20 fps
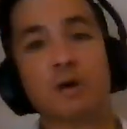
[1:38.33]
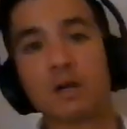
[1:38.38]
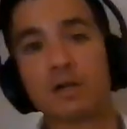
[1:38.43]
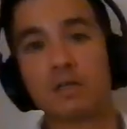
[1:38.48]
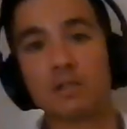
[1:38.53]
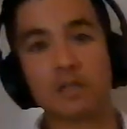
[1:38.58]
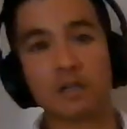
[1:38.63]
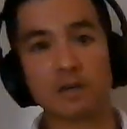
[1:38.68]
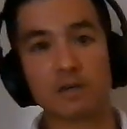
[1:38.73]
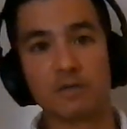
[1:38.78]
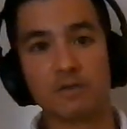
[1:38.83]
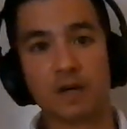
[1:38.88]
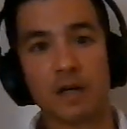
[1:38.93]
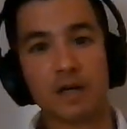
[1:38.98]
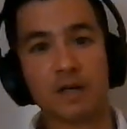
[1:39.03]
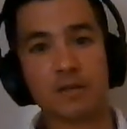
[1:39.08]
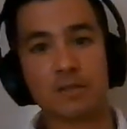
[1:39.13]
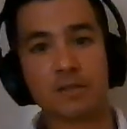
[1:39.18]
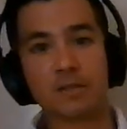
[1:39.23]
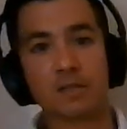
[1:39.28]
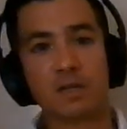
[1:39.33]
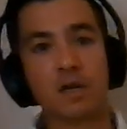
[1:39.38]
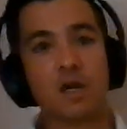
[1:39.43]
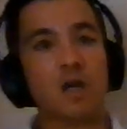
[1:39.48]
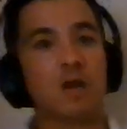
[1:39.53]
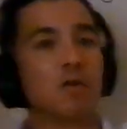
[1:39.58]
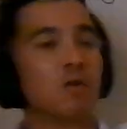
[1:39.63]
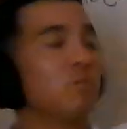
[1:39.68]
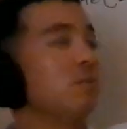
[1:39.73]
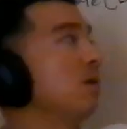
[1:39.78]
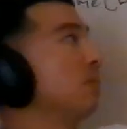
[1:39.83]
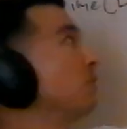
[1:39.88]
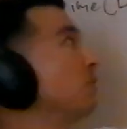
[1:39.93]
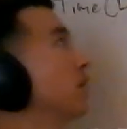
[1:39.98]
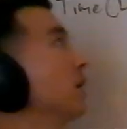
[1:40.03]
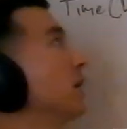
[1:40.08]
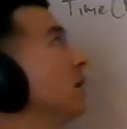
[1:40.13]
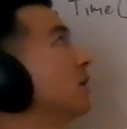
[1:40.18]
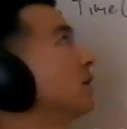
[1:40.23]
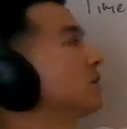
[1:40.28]
our clarifiers.
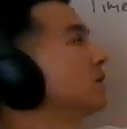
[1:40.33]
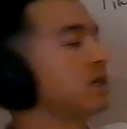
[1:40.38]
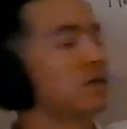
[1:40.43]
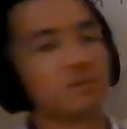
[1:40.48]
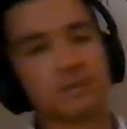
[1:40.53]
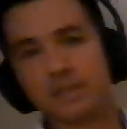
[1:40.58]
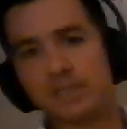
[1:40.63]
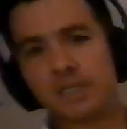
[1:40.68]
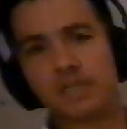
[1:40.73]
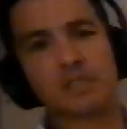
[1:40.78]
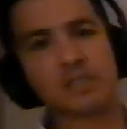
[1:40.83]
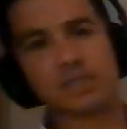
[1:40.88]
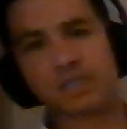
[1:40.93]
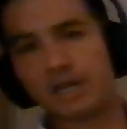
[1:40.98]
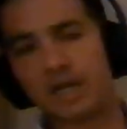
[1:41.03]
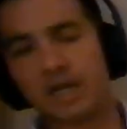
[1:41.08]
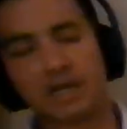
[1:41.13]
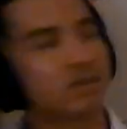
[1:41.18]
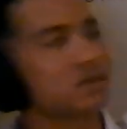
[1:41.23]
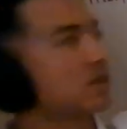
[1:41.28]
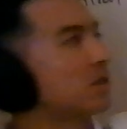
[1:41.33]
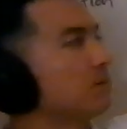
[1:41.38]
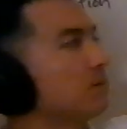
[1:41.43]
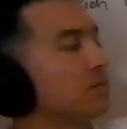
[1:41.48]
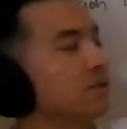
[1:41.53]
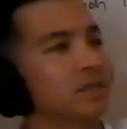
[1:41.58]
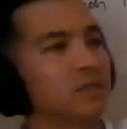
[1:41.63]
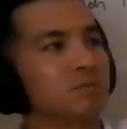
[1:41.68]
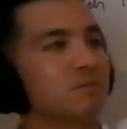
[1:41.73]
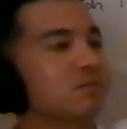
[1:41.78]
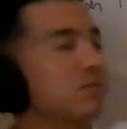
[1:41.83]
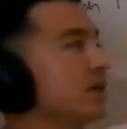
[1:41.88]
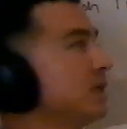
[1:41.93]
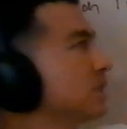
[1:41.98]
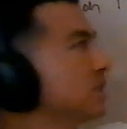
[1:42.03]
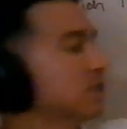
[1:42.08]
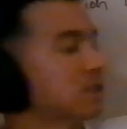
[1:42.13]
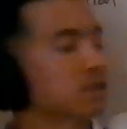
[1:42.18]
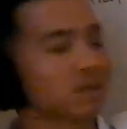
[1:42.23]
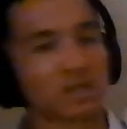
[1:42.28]
Remember our sedimentation tanks, sedimentation
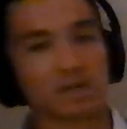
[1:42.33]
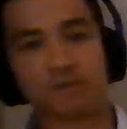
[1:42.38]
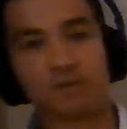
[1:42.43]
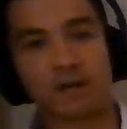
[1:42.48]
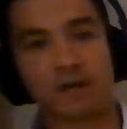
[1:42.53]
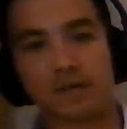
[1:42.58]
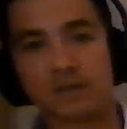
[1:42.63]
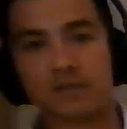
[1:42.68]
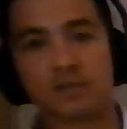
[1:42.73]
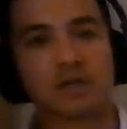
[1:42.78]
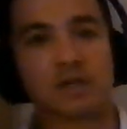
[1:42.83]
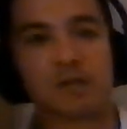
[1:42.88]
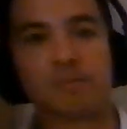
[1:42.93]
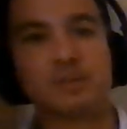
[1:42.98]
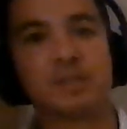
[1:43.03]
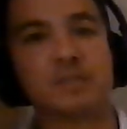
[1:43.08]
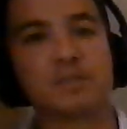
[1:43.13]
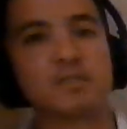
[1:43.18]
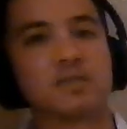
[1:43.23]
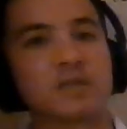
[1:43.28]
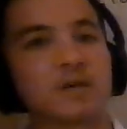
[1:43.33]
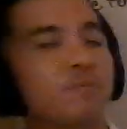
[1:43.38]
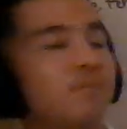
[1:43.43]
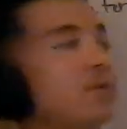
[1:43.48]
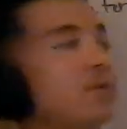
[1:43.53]
basins, clarifiers, it all means the same